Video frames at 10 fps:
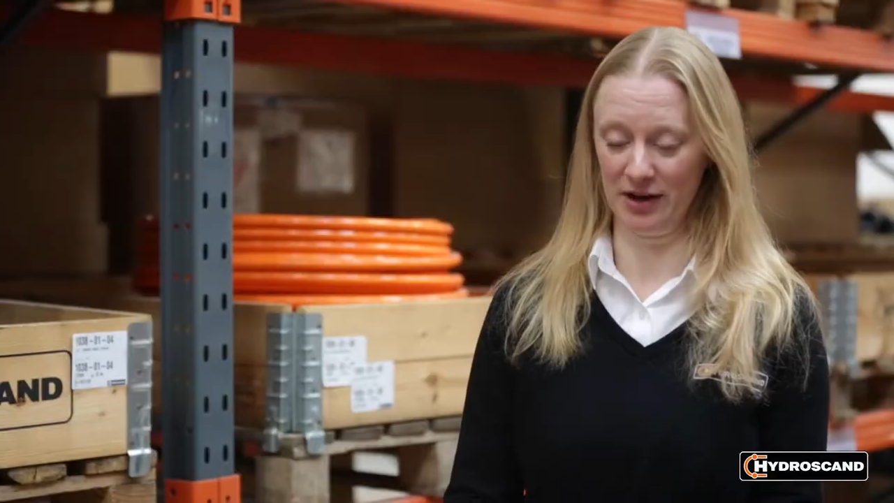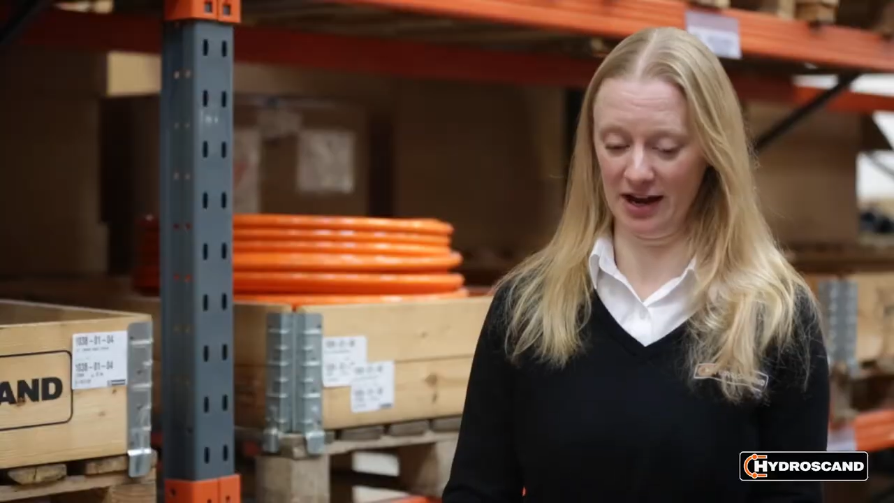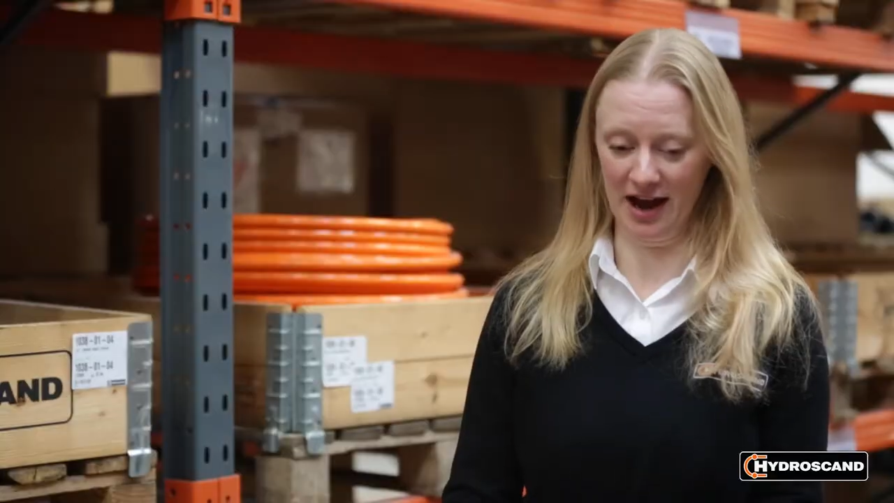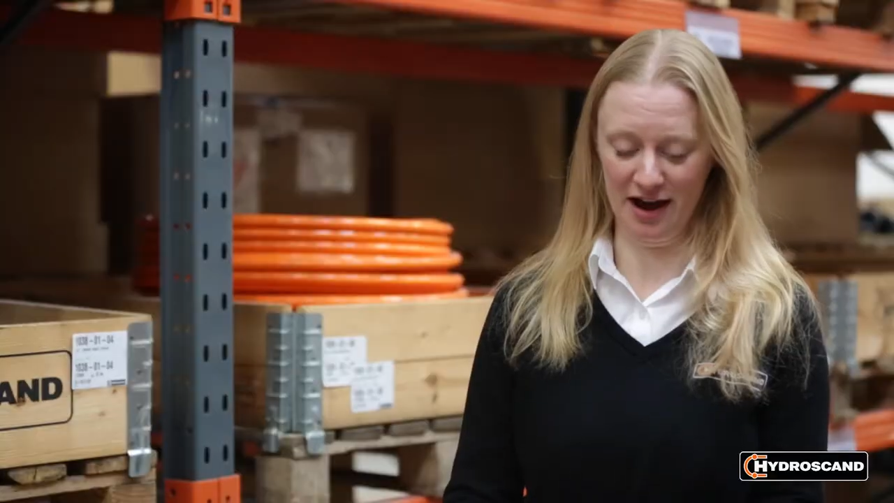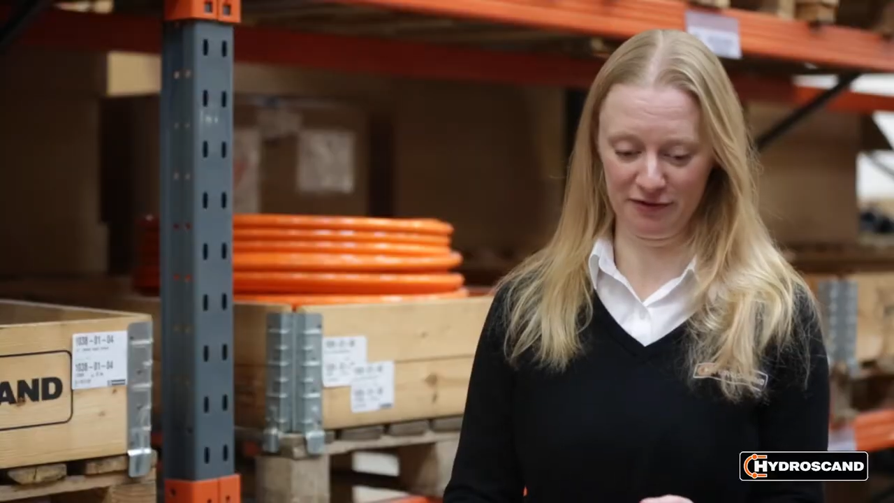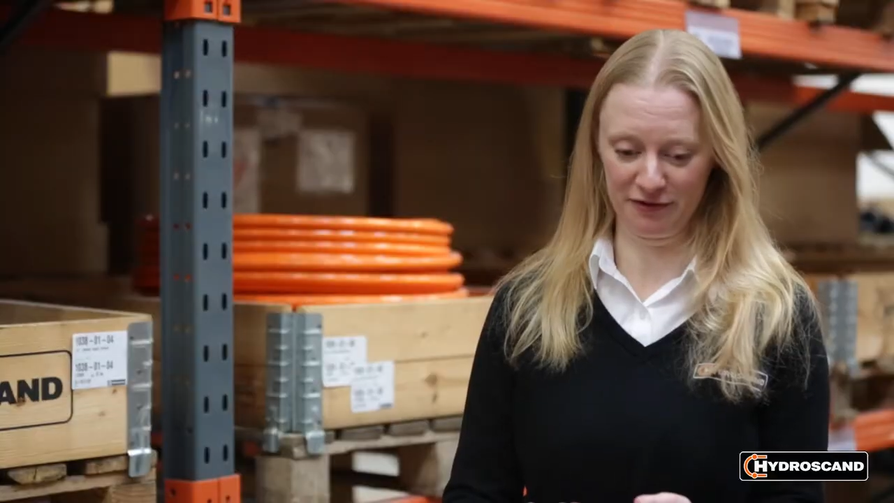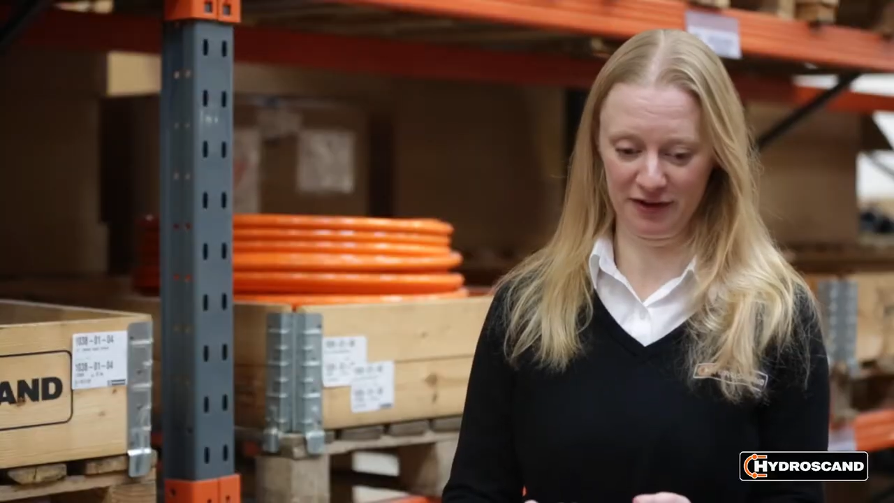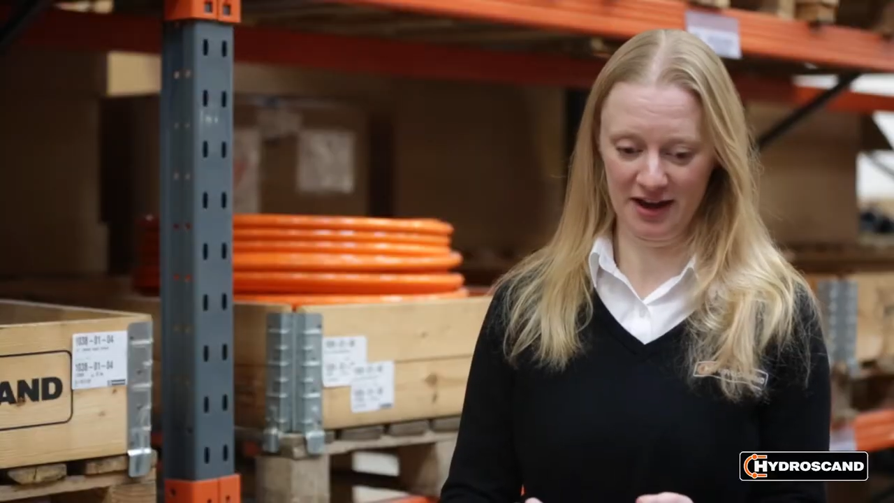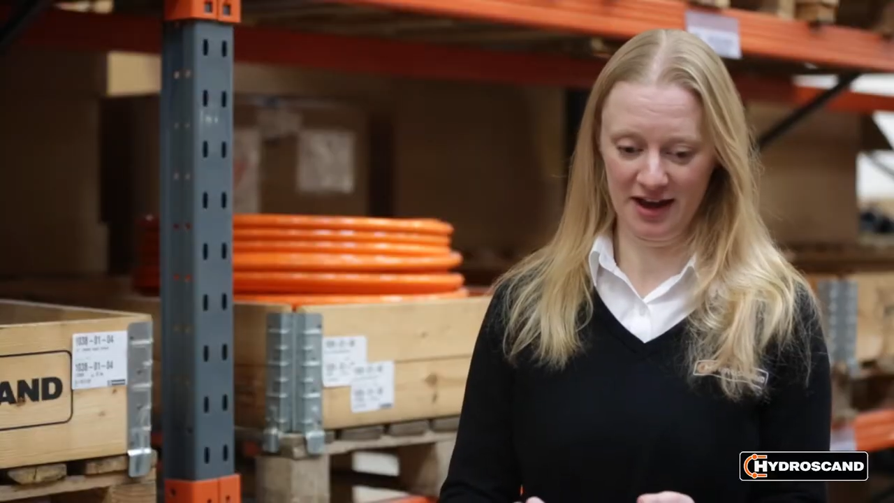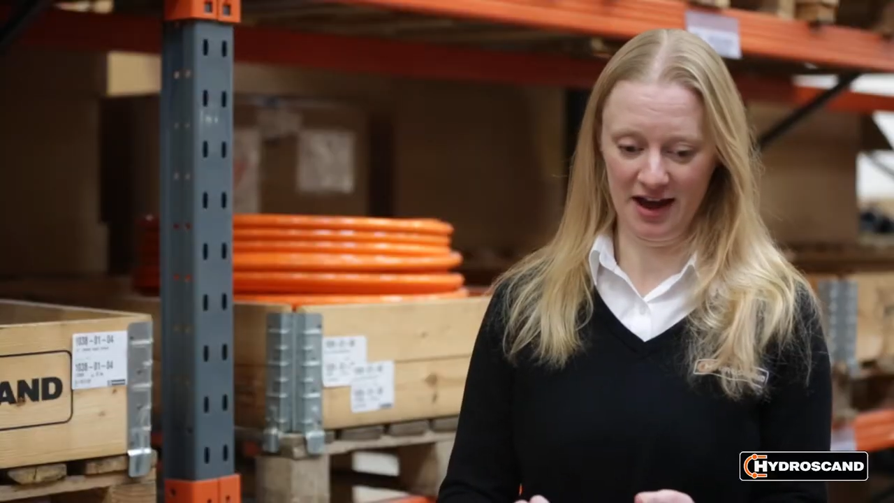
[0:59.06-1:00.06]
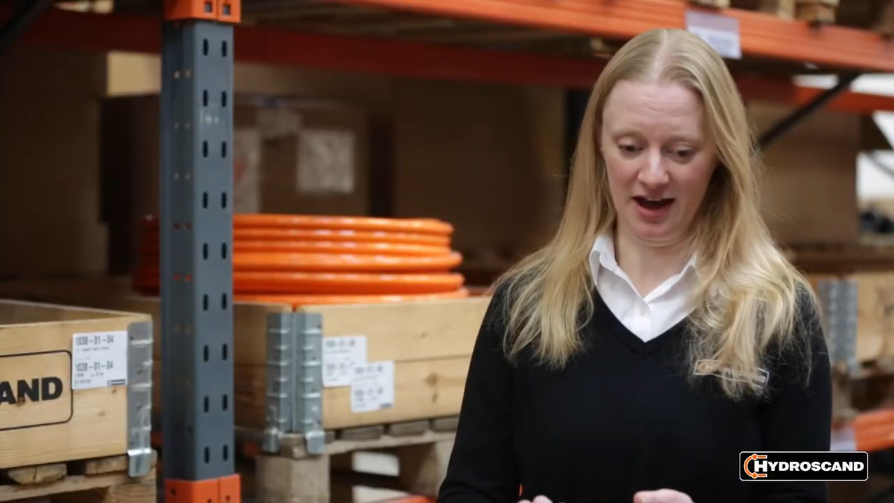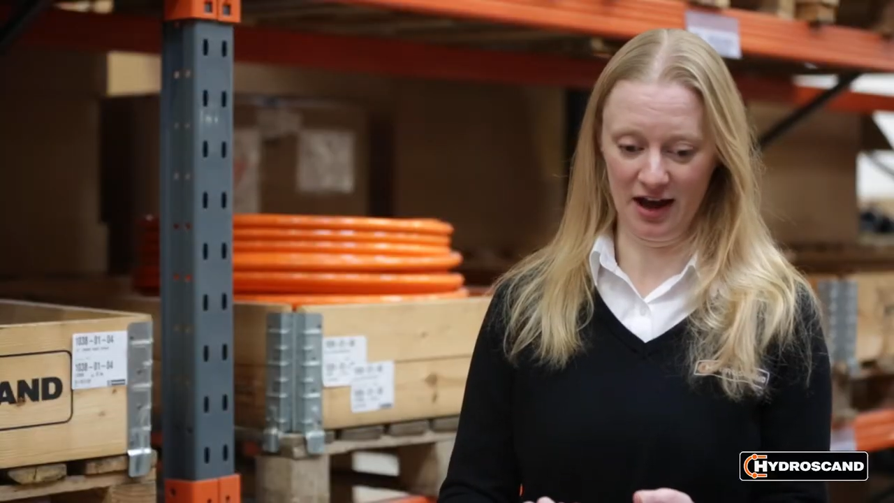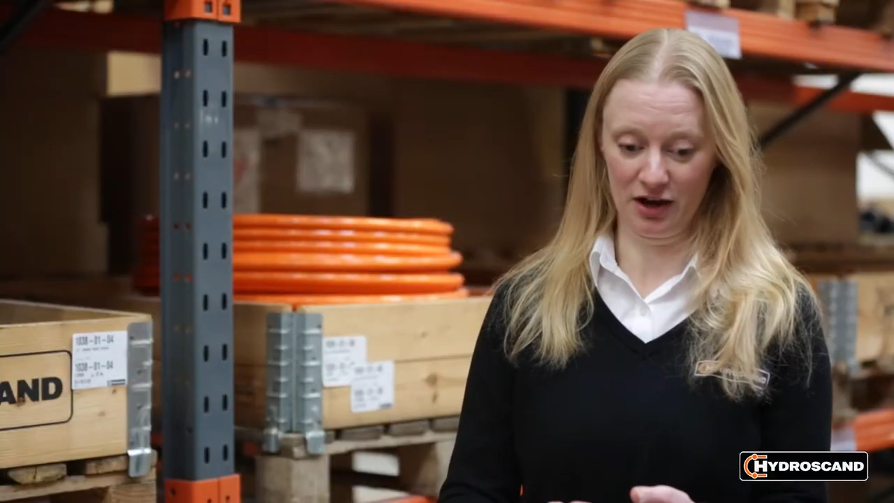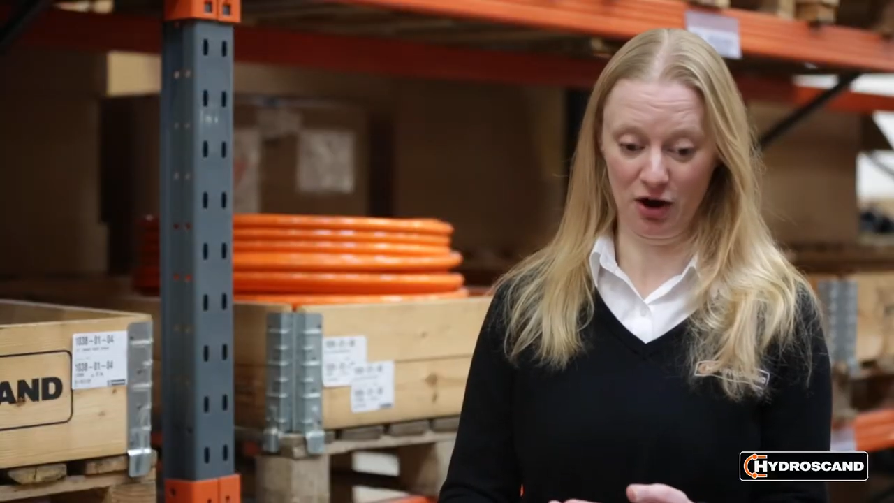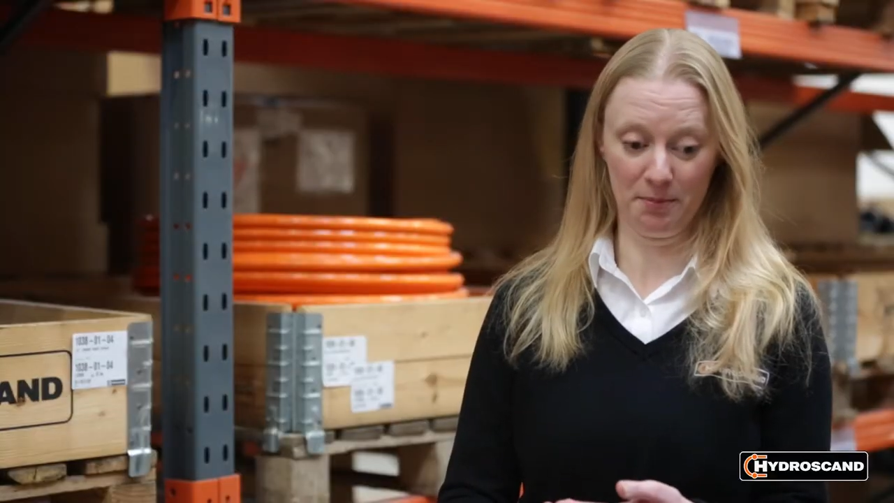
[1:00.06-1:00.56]
We have
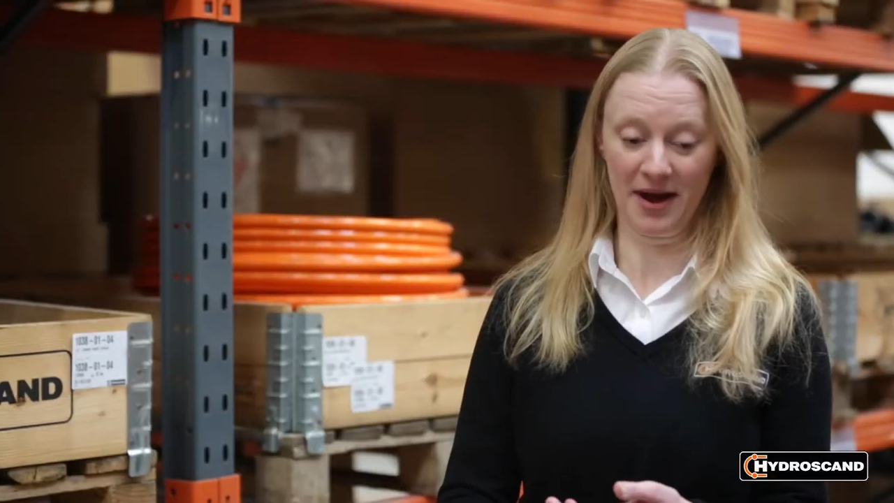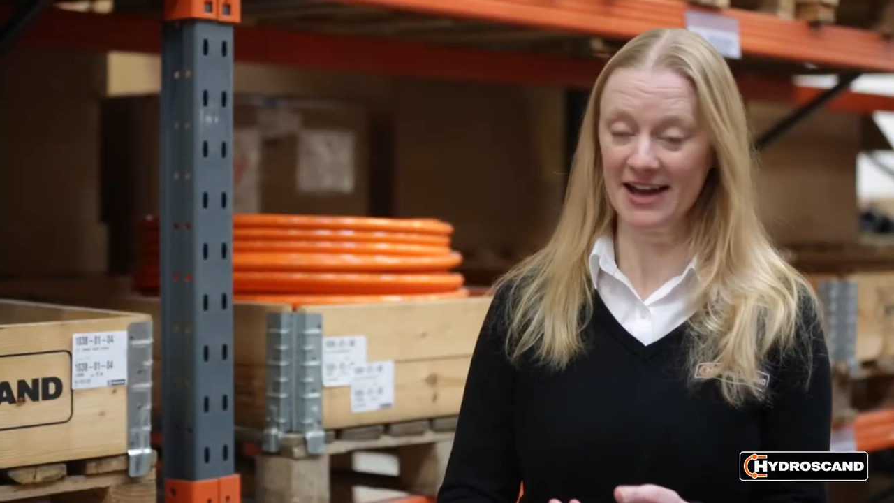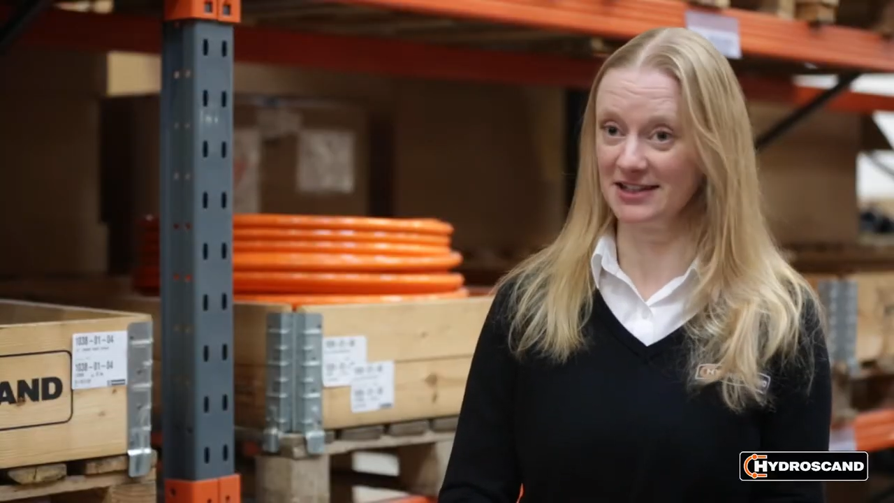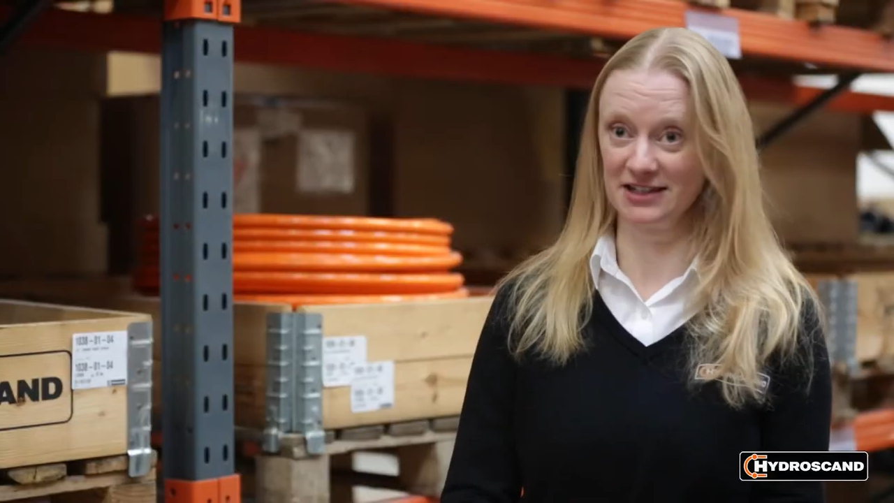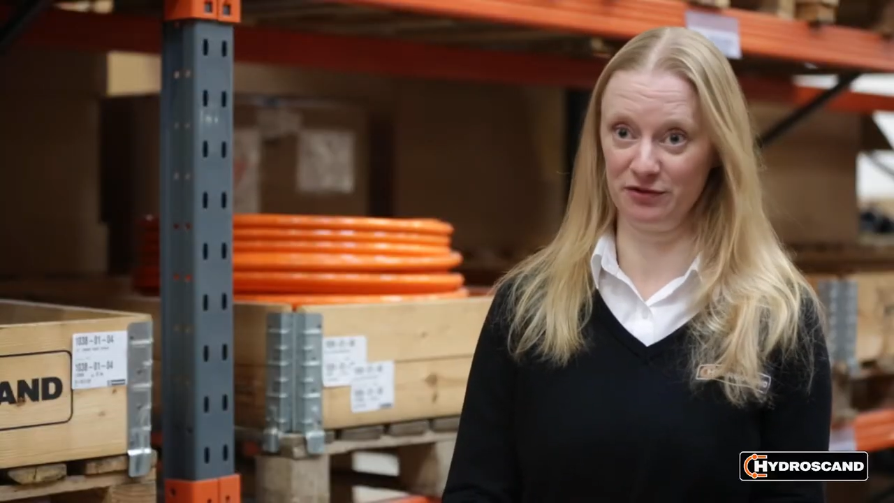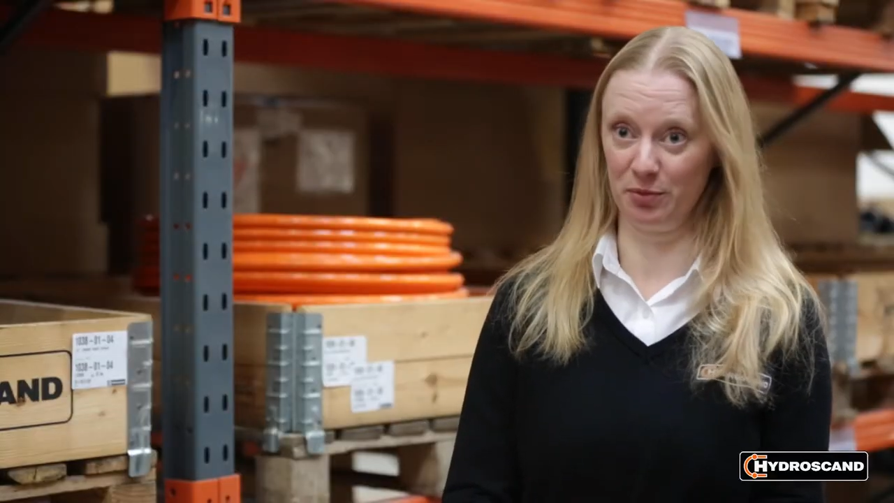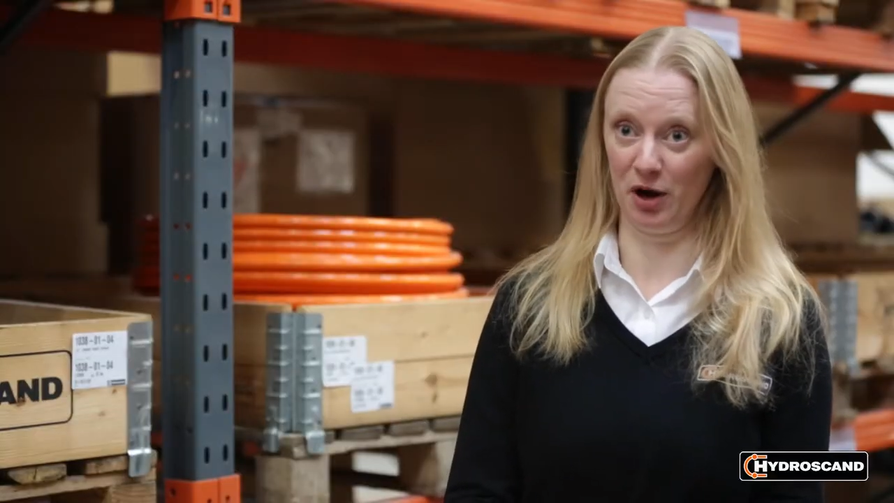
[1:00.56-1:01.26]
competitive